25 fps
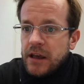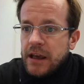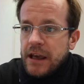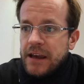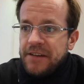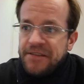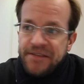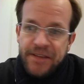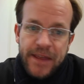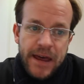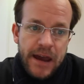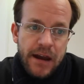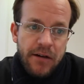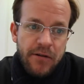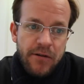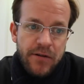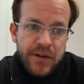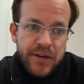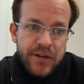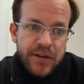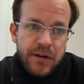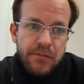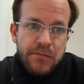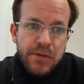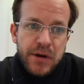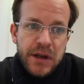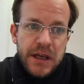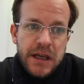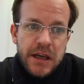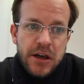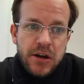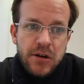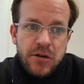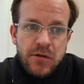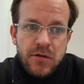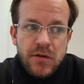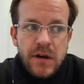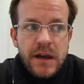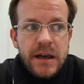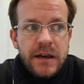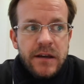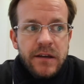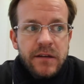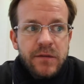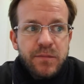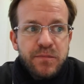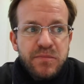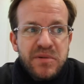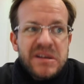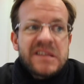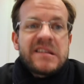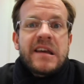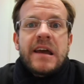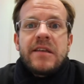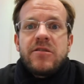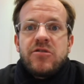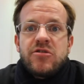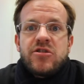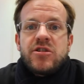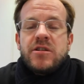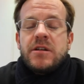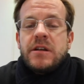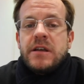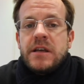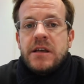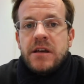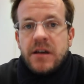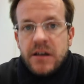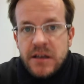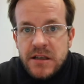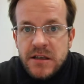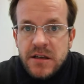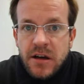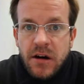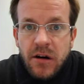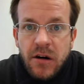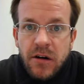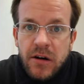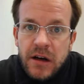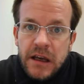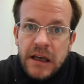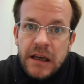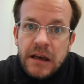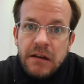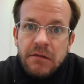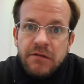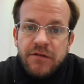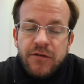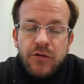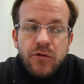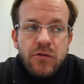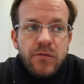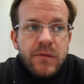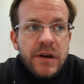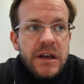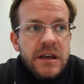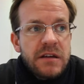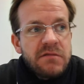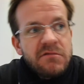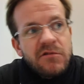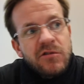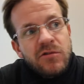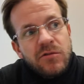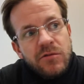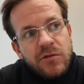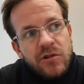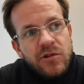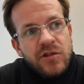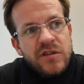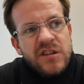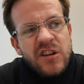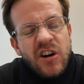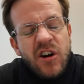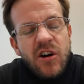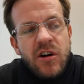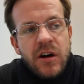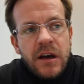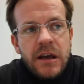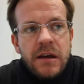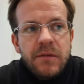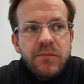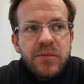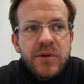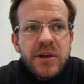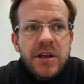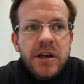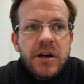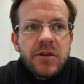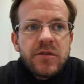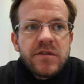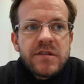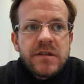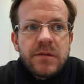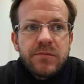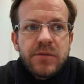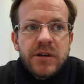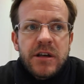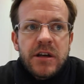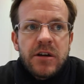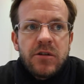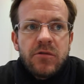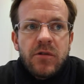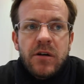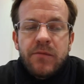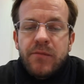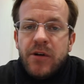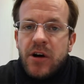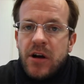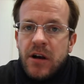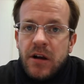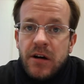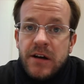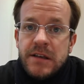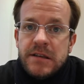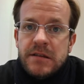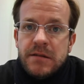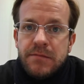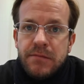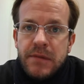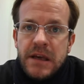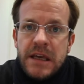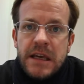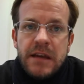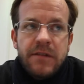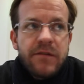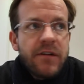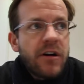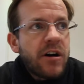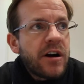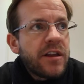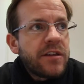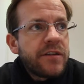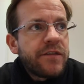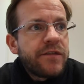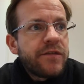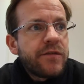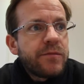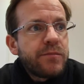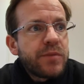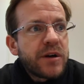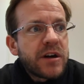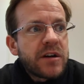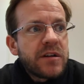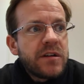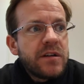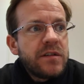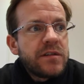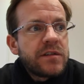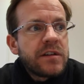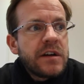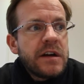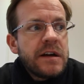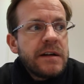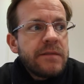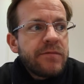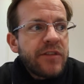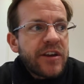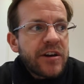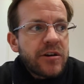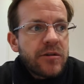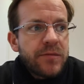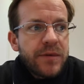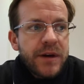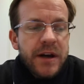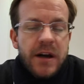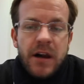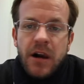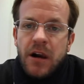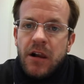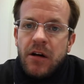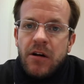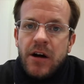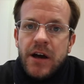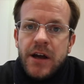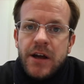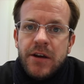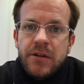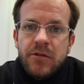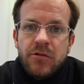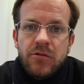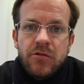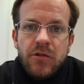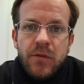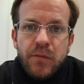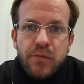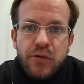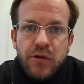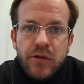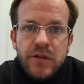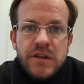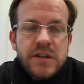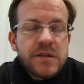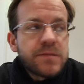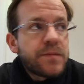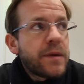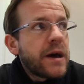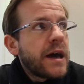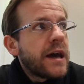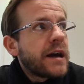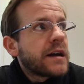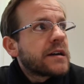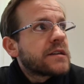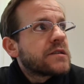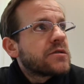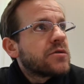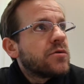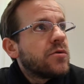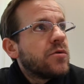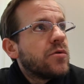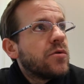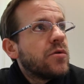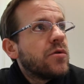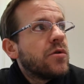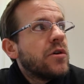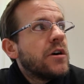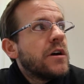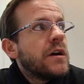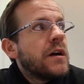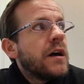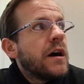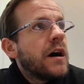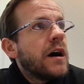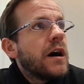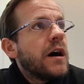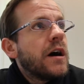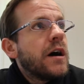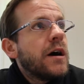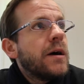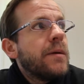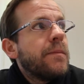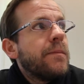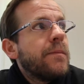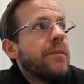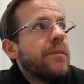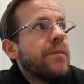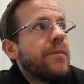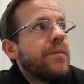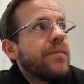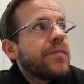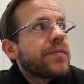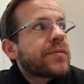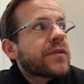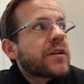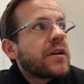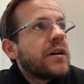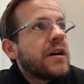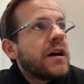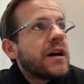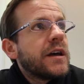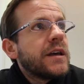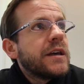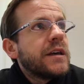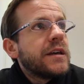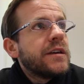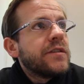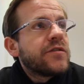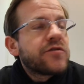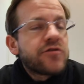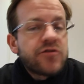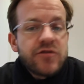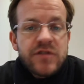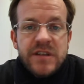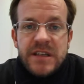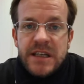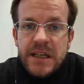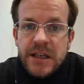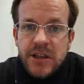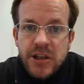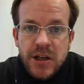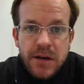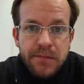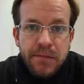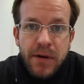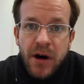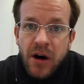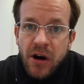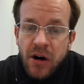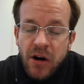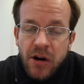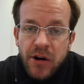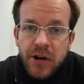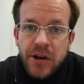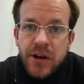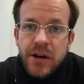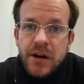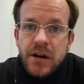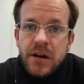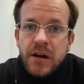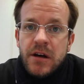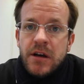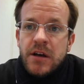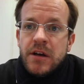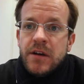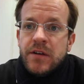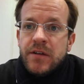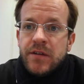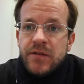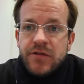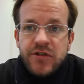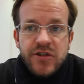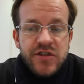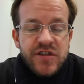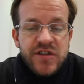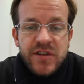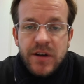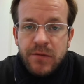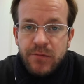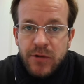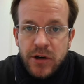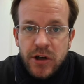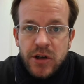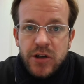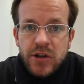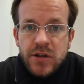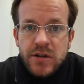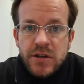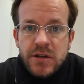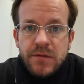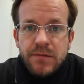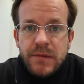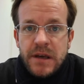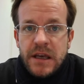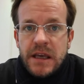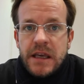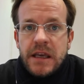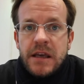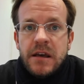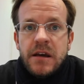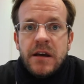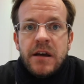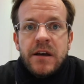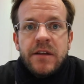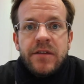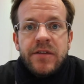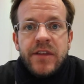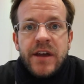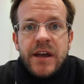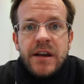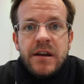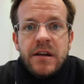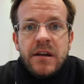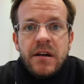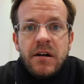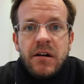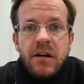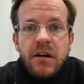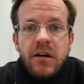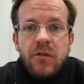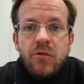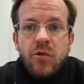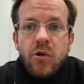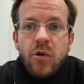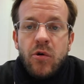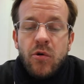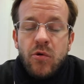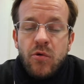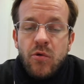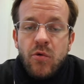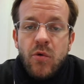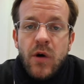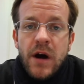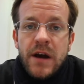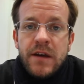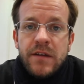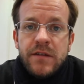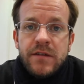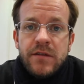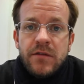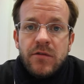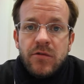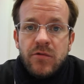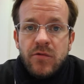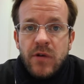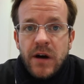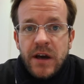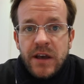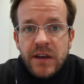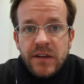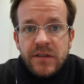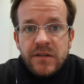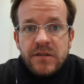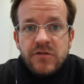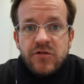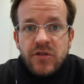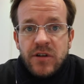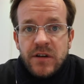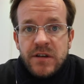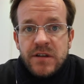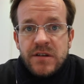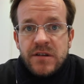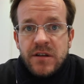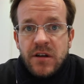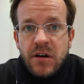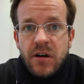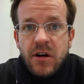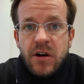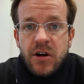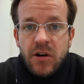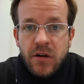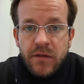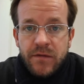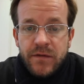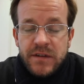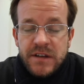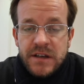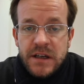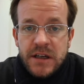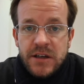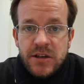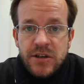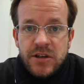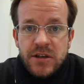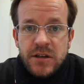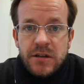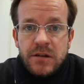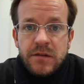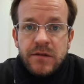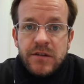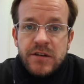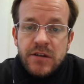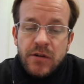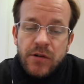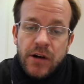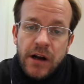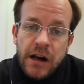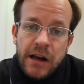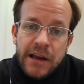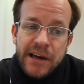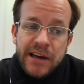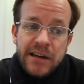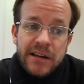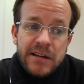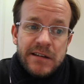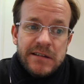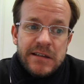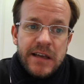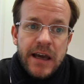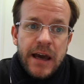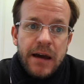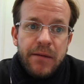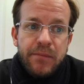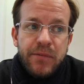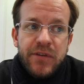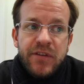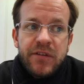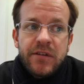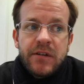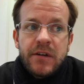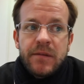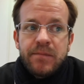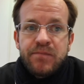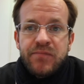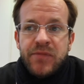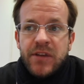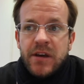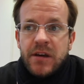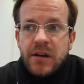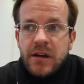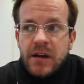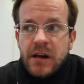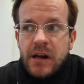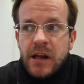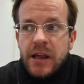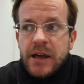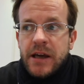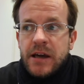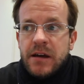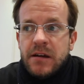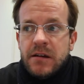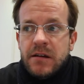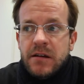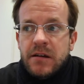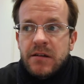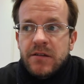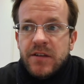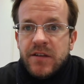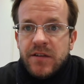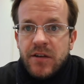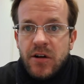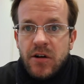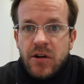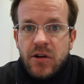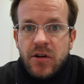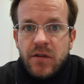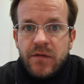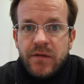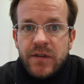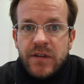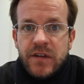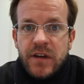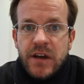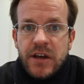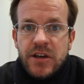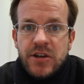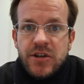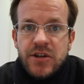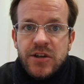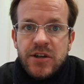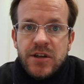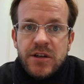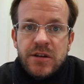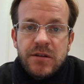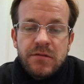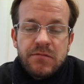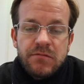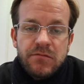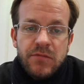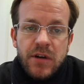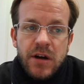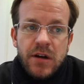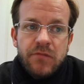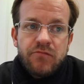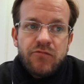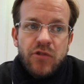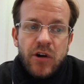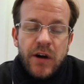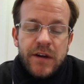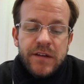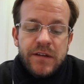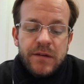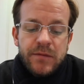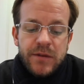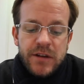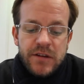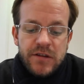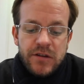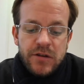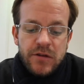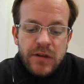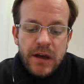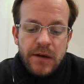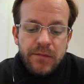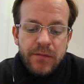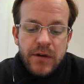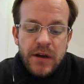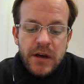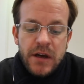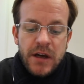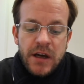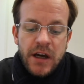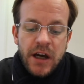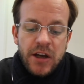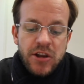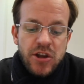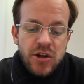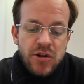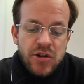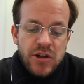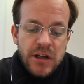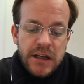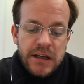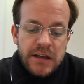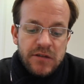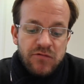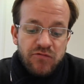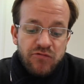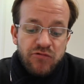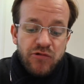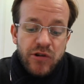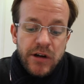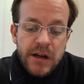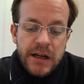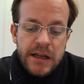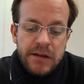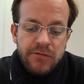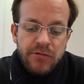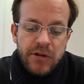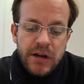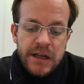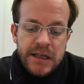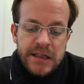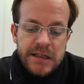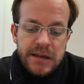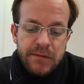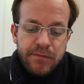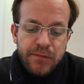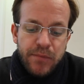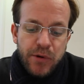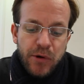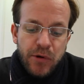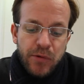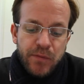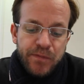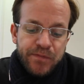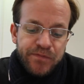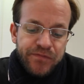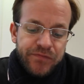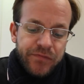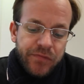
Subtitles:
If they're somebody who is potentially a target for me, or not a target, but you know, somebody who I might like to meet, either because they could be a client or a prospect or a strategic partner, just someone good to meet, then I'll always try and start a conversation. So I'll click accept, click start conversation, and write something to them. And usually it's really, really simple.